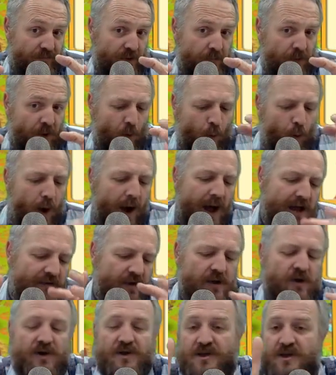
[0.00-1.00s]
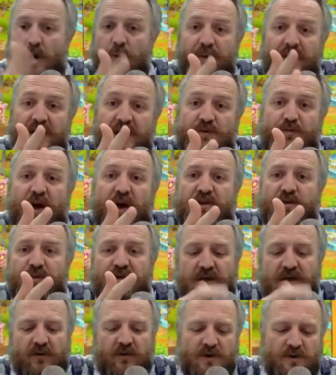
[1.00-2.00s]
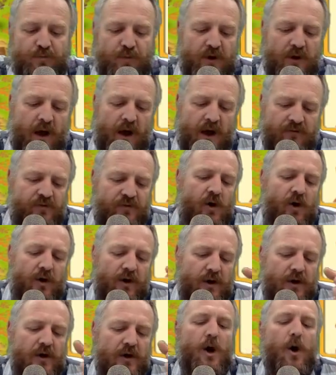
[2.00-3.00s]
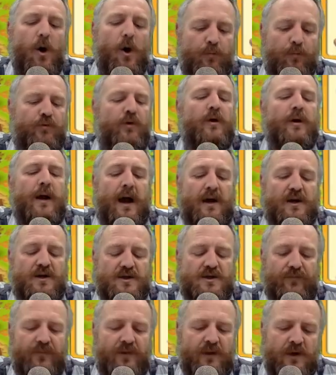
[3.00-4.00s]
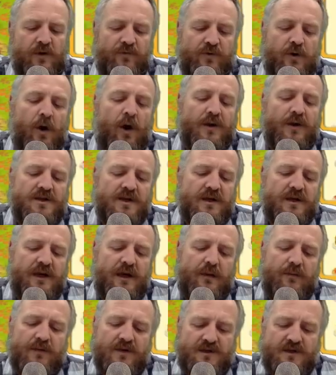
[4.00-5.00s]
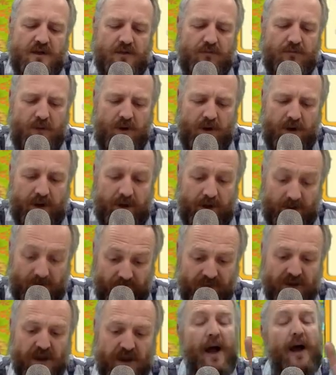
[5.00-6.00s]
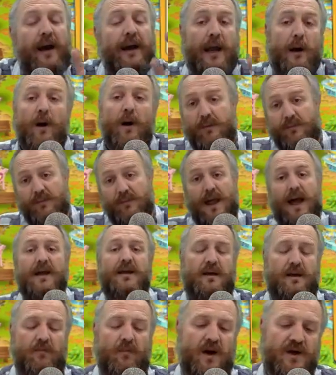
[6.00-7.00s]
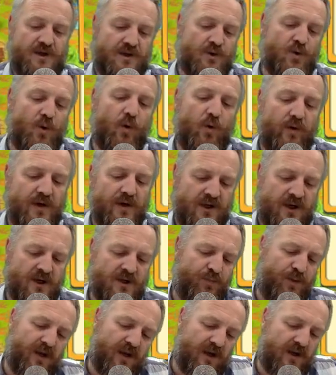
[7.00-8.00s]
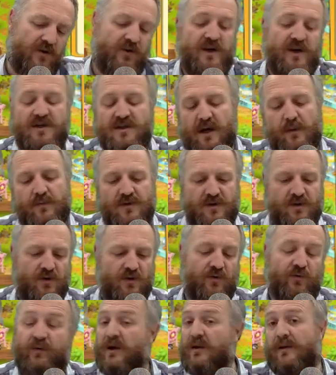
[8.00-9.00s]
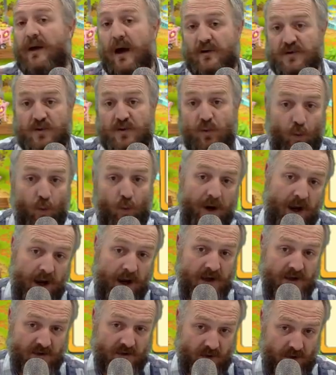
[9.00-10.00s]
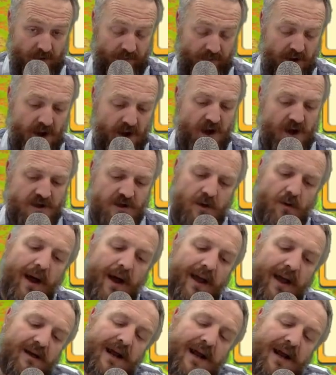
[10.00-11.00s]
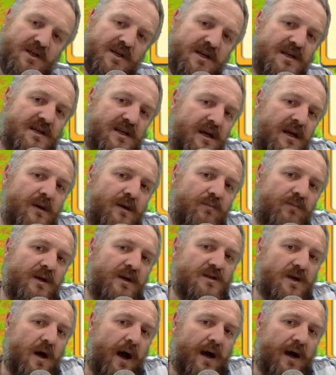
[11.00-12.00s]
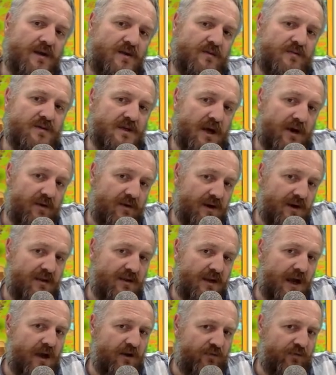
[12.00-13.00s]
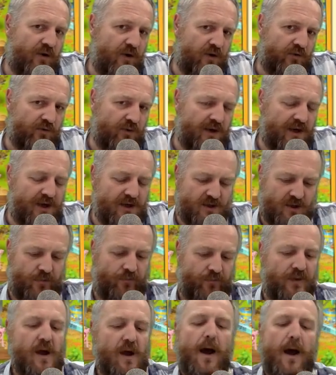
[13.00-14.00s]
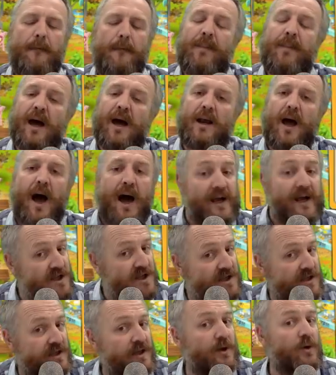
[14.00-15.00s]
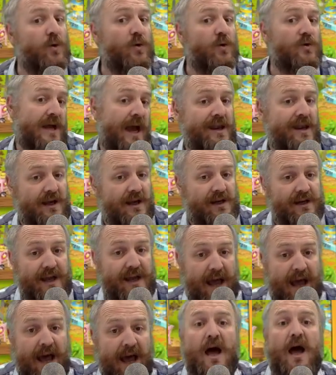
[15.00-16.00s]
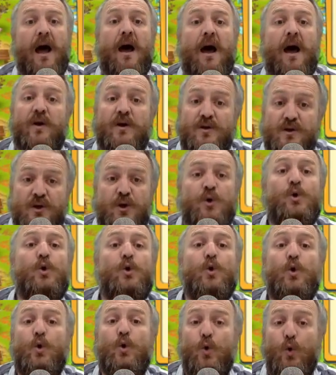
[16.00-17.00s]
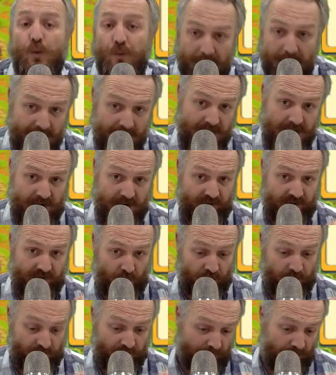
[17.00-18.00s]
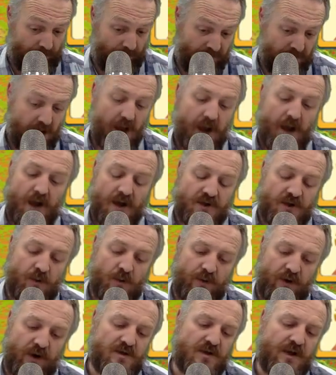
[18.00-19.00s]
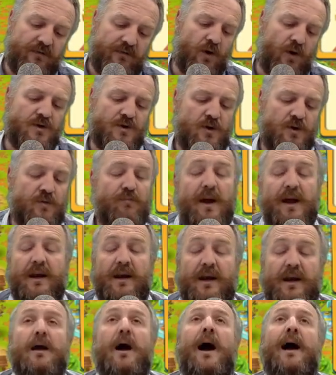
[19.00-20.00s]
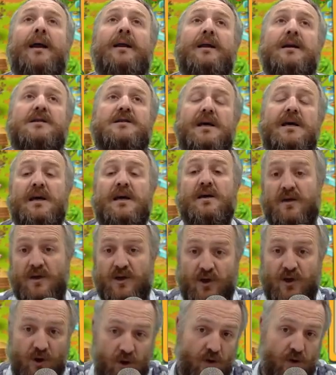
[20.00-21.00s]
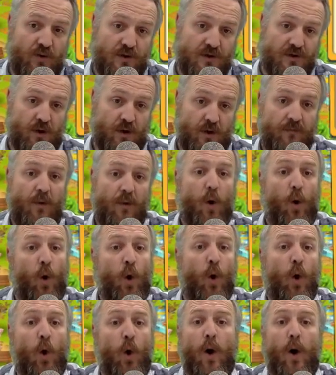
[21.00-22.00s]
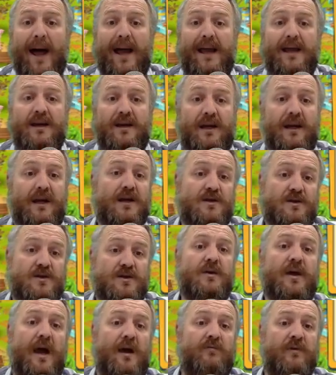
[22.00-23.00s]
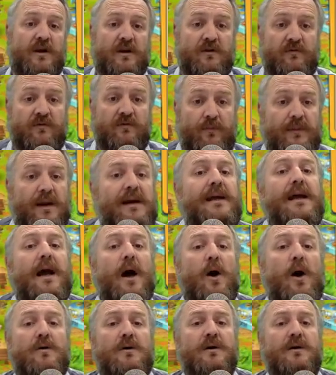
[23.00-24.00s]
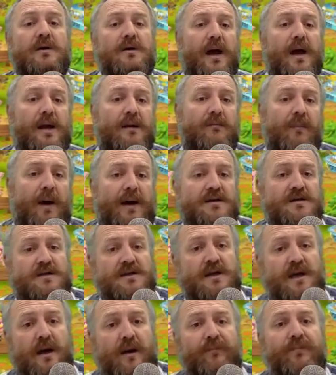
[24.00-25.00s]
But why have I got so many expansion materials, but I've got no products? You've got to keep this in mind. Now, I'm lucky. My storage has been increased up to 3,100. So I can actually keep these items there, and they're there for a reason. But I still technically have too many, everybody. So because I've got too many, I need to either use them or I need to get rid of them. Leo, good night, my dear.